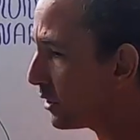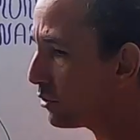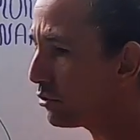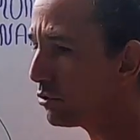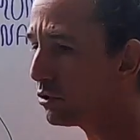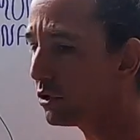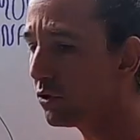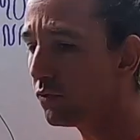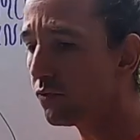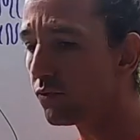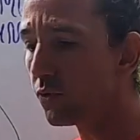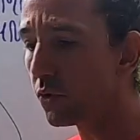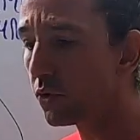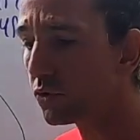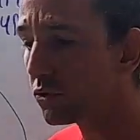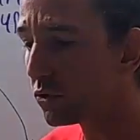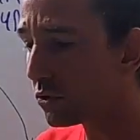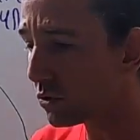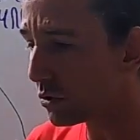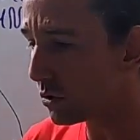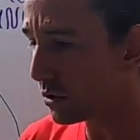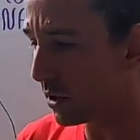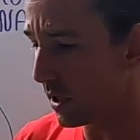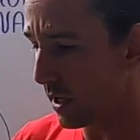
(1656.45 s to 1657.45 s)
the roots,
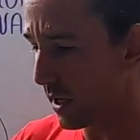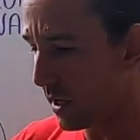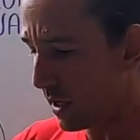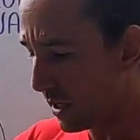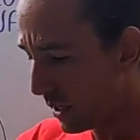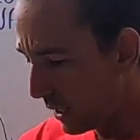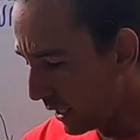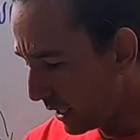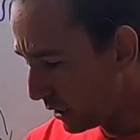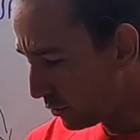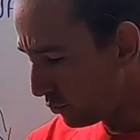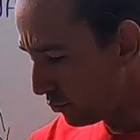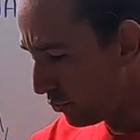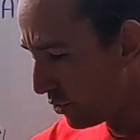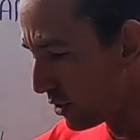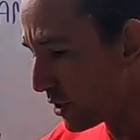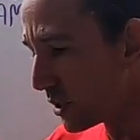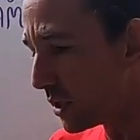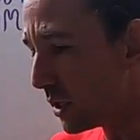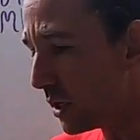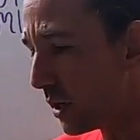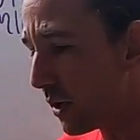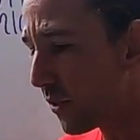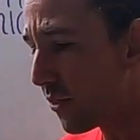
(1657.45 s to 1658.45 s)
into the
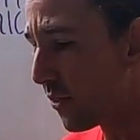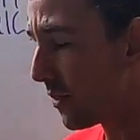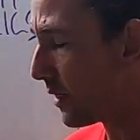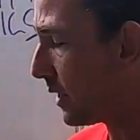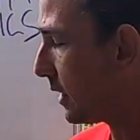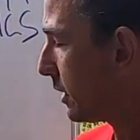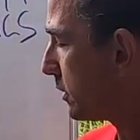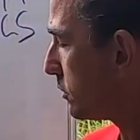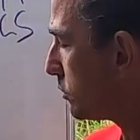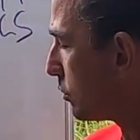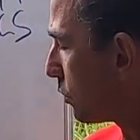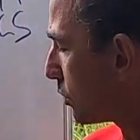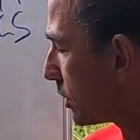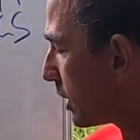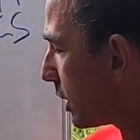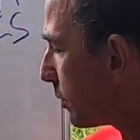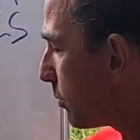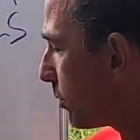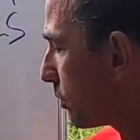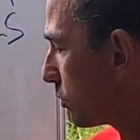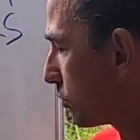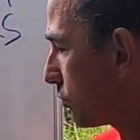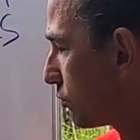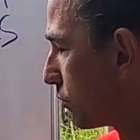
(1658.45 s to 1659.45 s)
earth, to keep
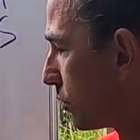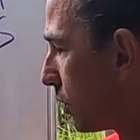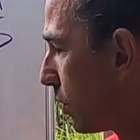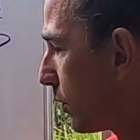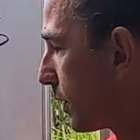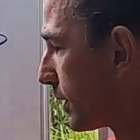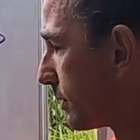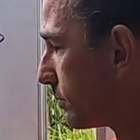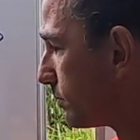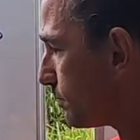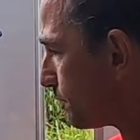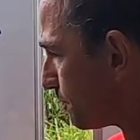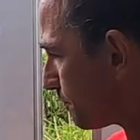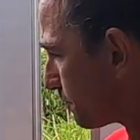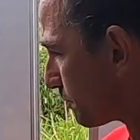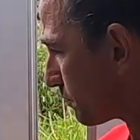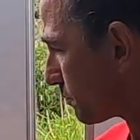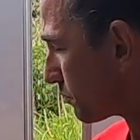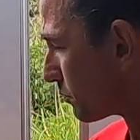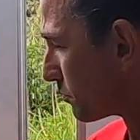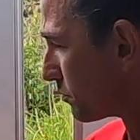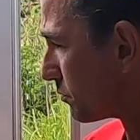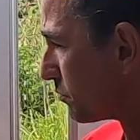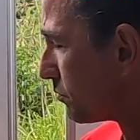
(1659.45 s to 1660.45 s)
on growing.
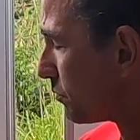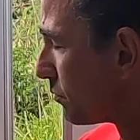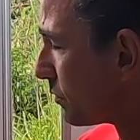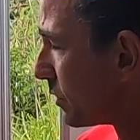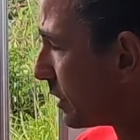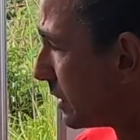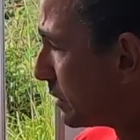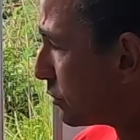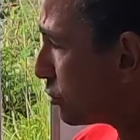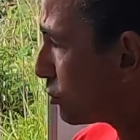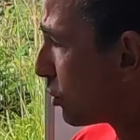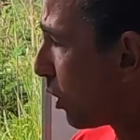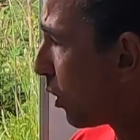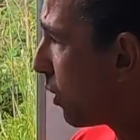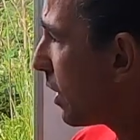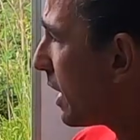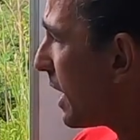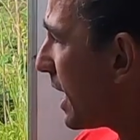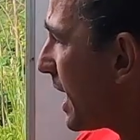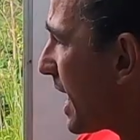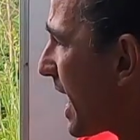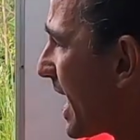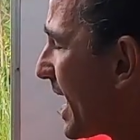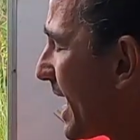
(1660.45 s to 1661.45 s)
So
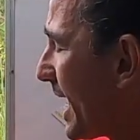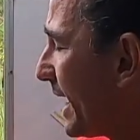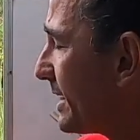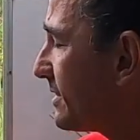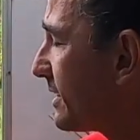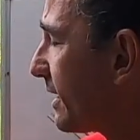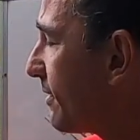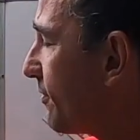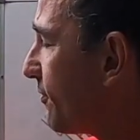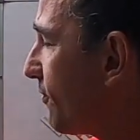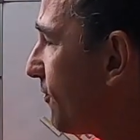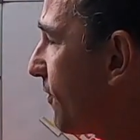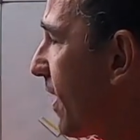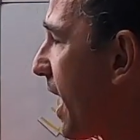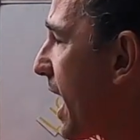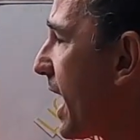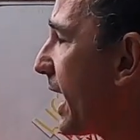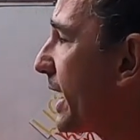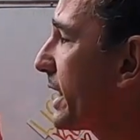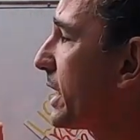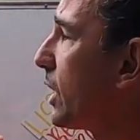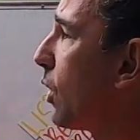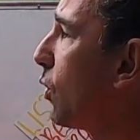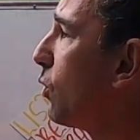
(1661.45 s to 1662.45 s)
as a
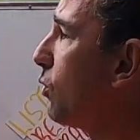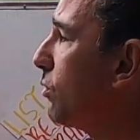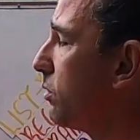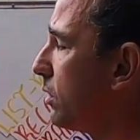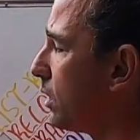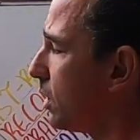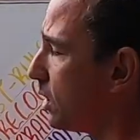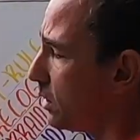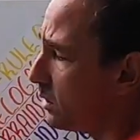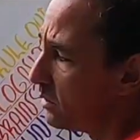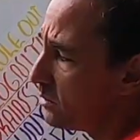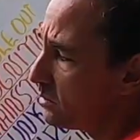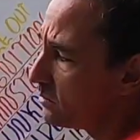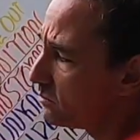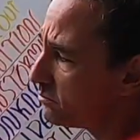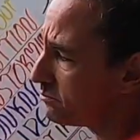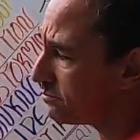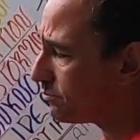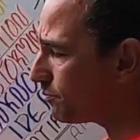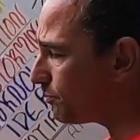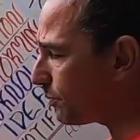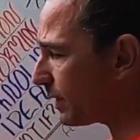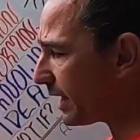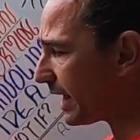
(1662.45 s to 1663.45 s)
final
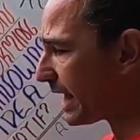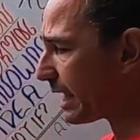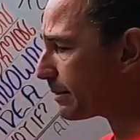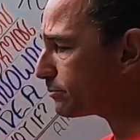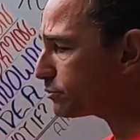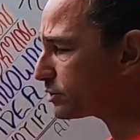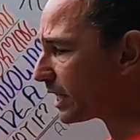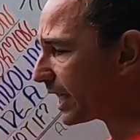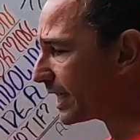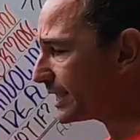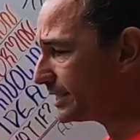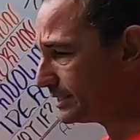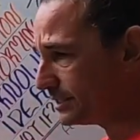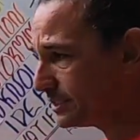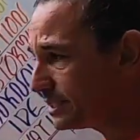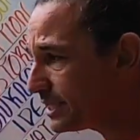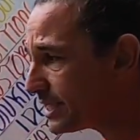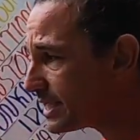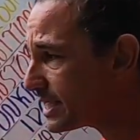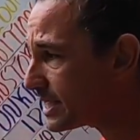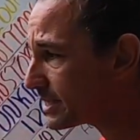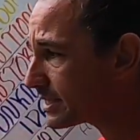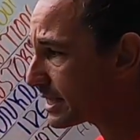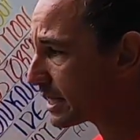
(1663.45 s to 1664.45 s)
perhaps
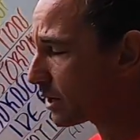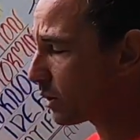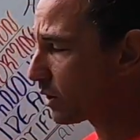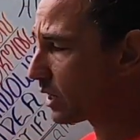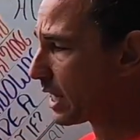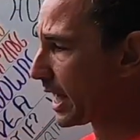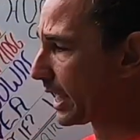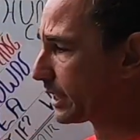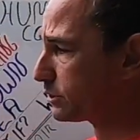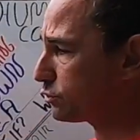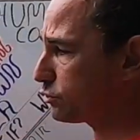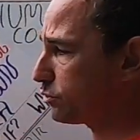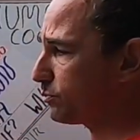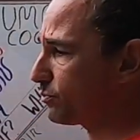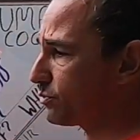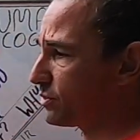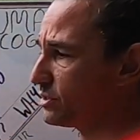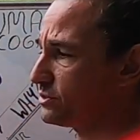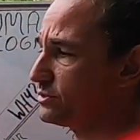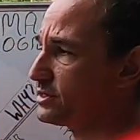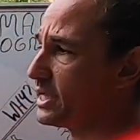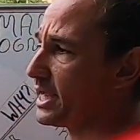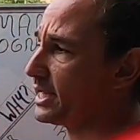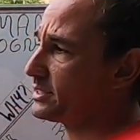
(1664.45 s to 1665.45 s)
idea that I would like to
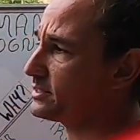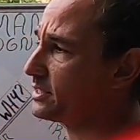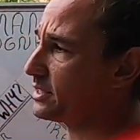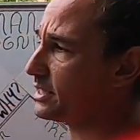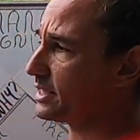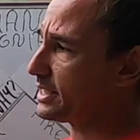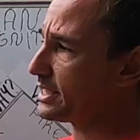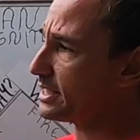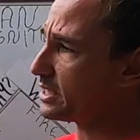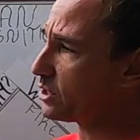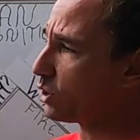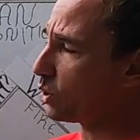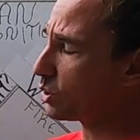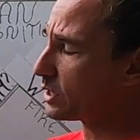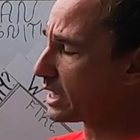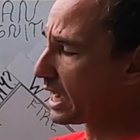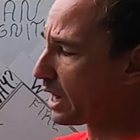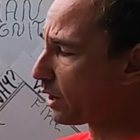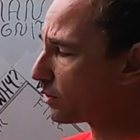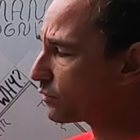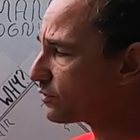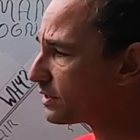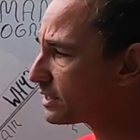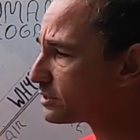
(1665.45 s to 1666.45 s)
present it here on how
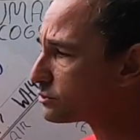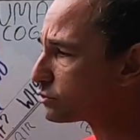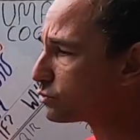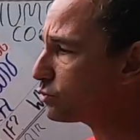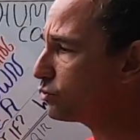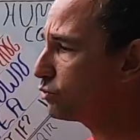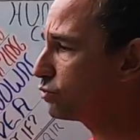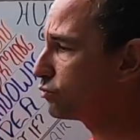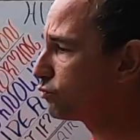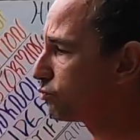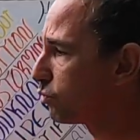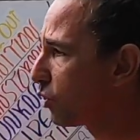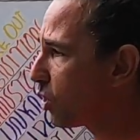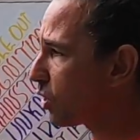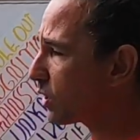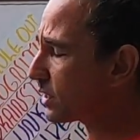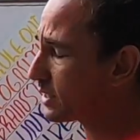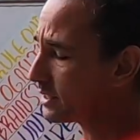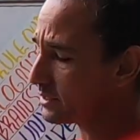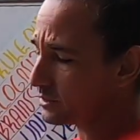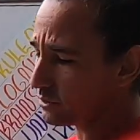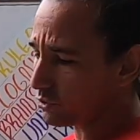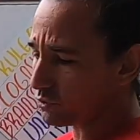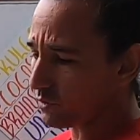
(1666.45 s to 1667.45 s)
this could work
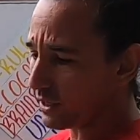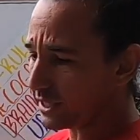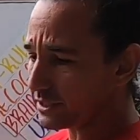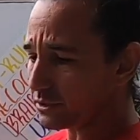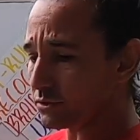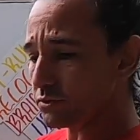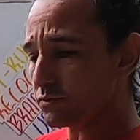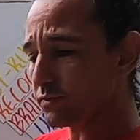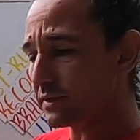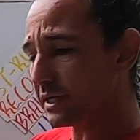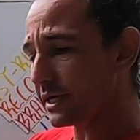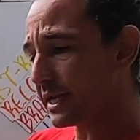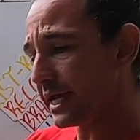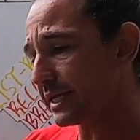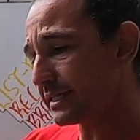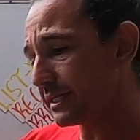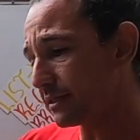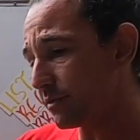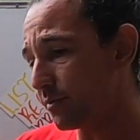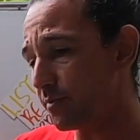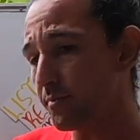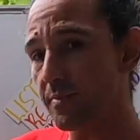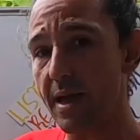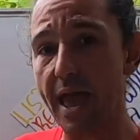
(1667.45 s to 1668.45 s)
is trying to relate
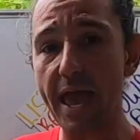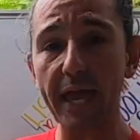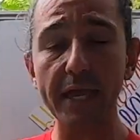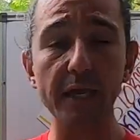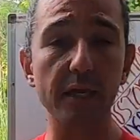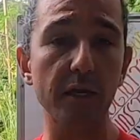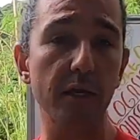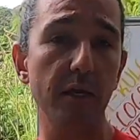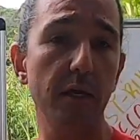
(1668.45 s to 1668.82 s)
it back